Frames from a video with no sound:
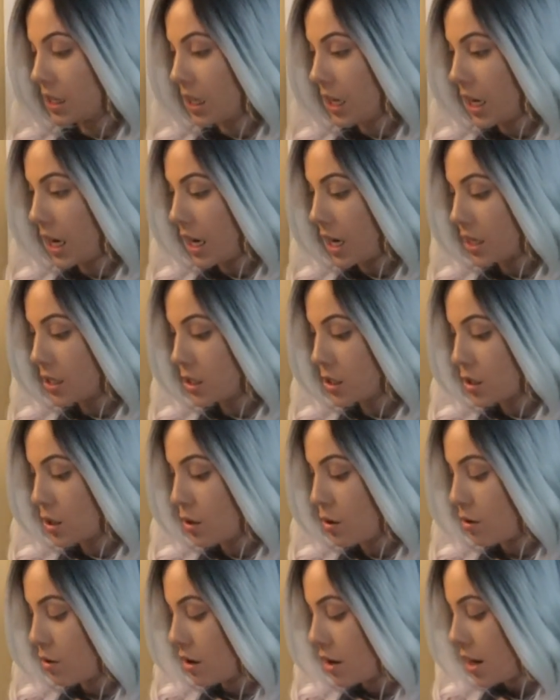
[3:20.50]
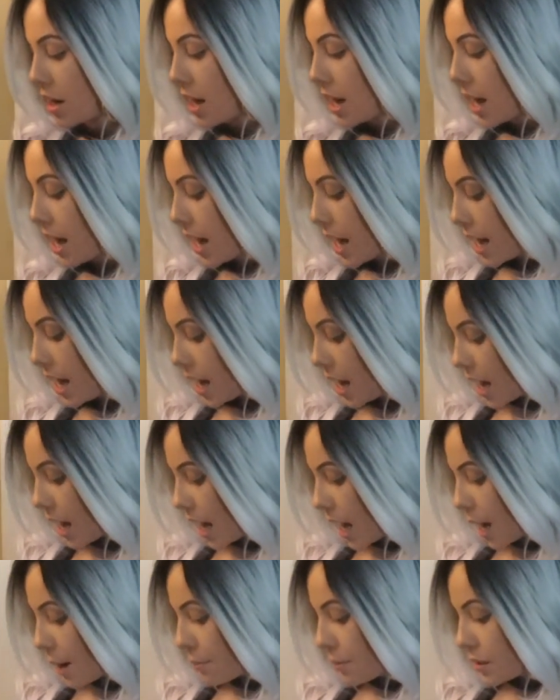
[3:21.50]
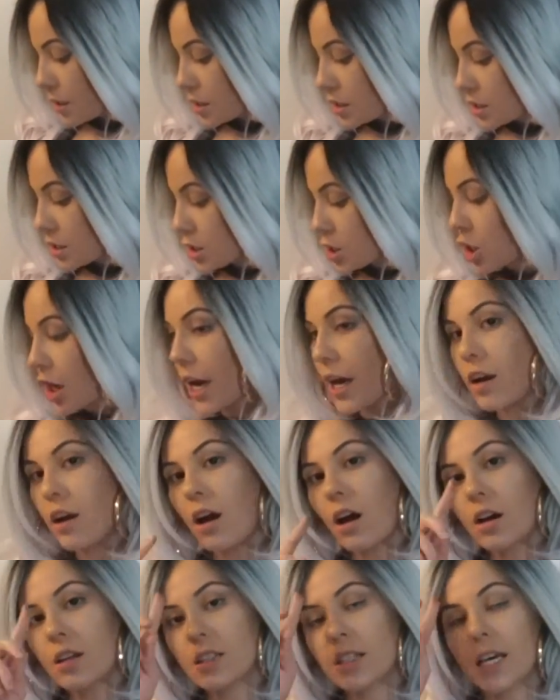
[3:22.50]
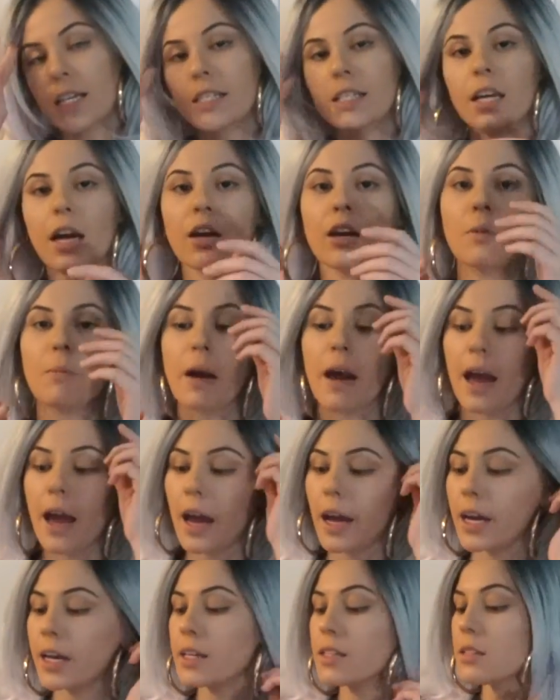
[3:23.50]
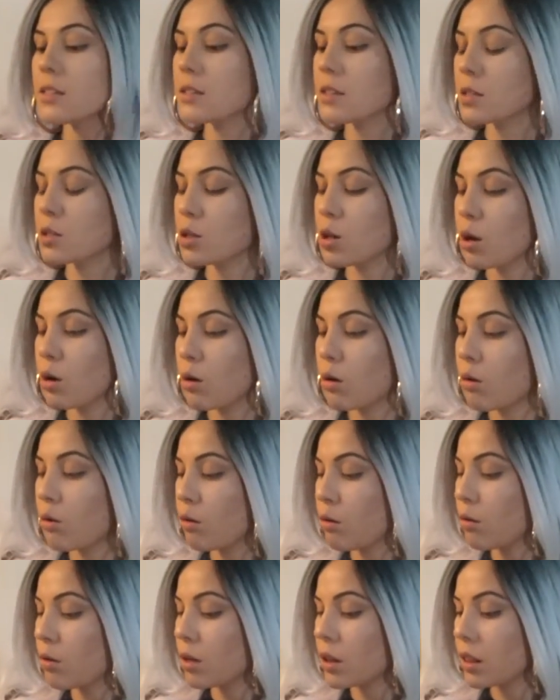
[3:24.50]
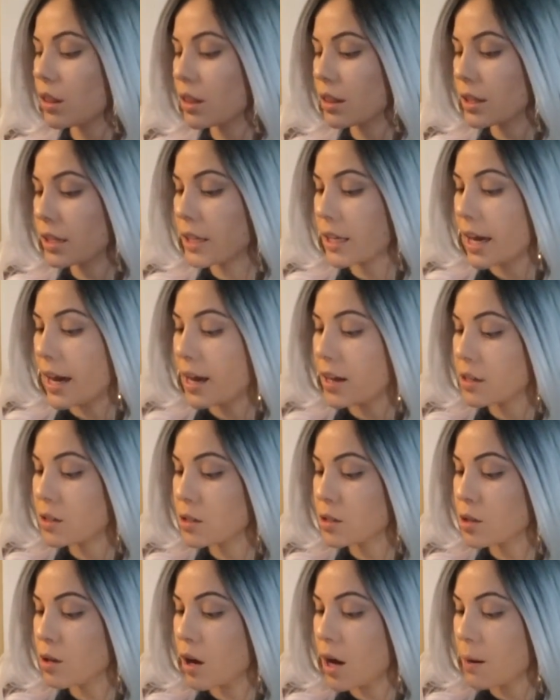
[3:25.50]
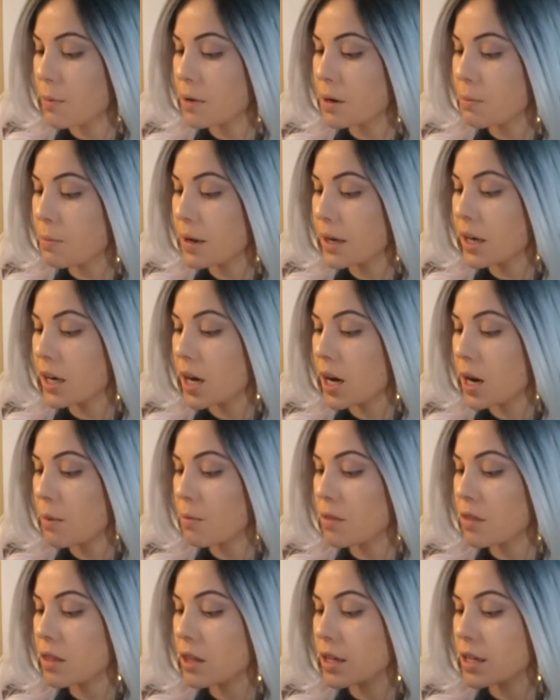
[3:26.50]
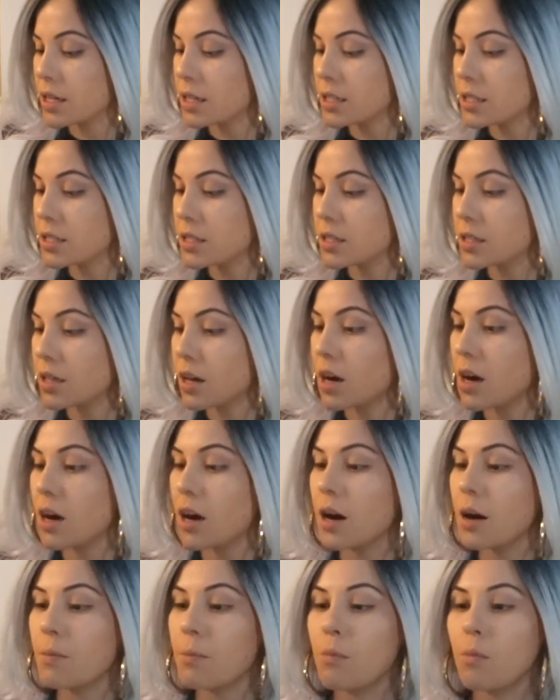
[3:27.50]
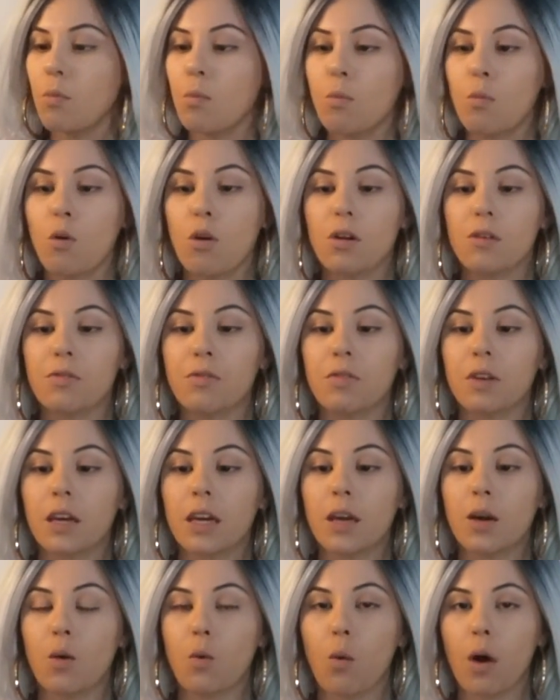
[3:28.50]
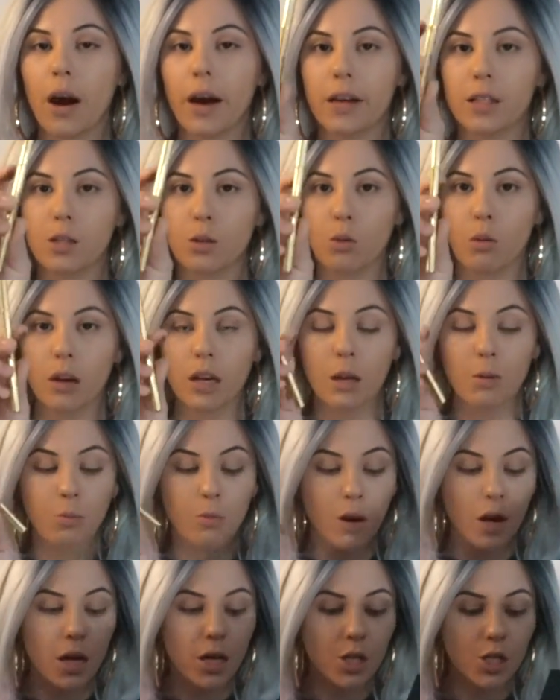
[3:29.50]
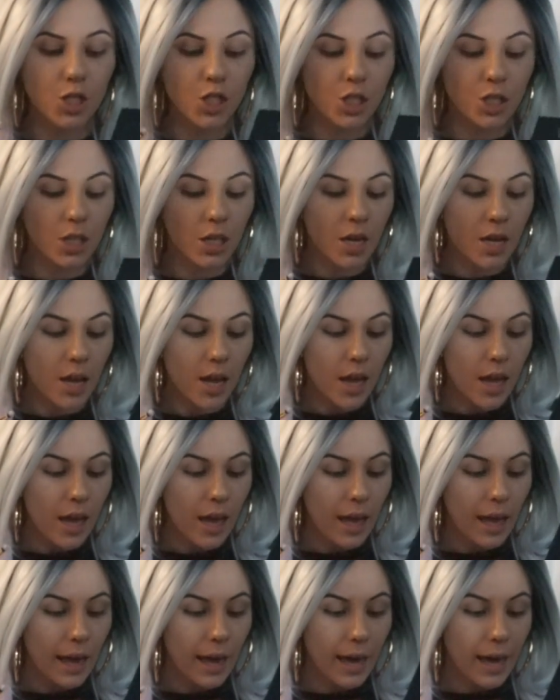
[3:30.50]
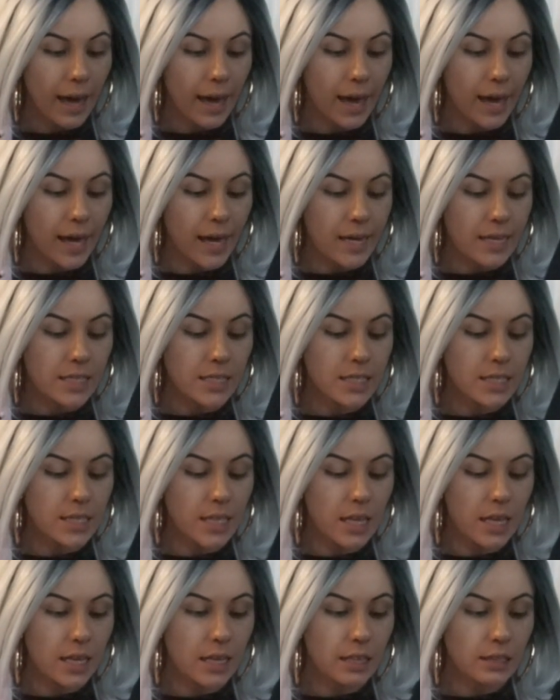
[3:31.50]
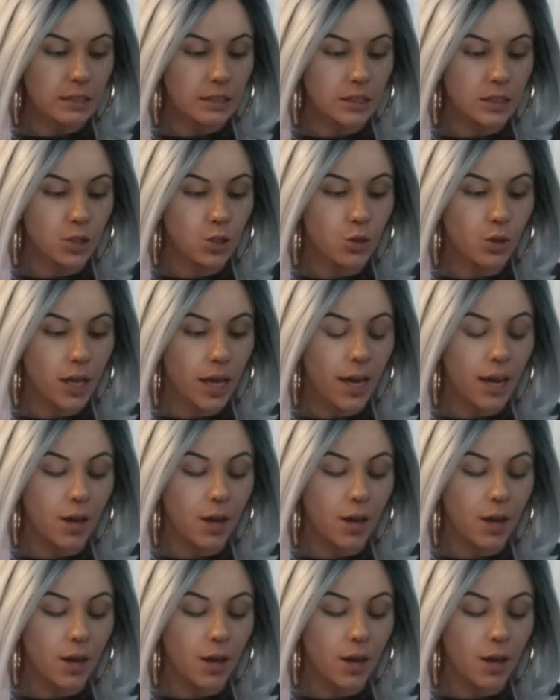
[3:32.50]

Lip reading: Yeah, so I'm gonna try it on, test it out on my eyes. So yeah, so I'm gonna pick up this Morphe Y20 brush, and you